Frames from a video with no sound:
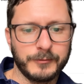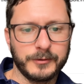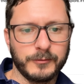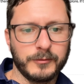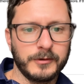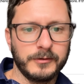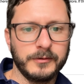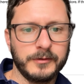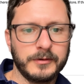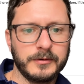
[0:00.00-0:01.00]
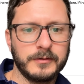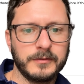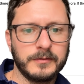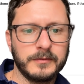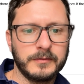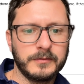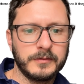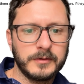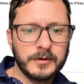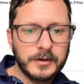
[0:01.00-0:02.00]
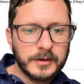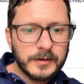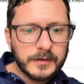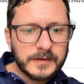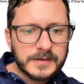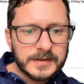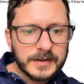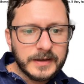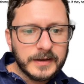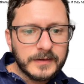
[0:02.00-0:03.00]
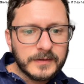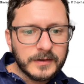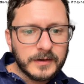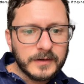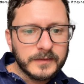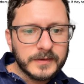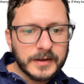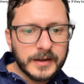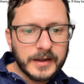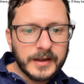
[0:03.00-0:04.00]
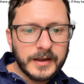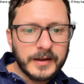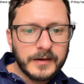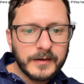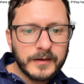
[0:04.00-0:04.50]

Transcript: real world, let's say it solves a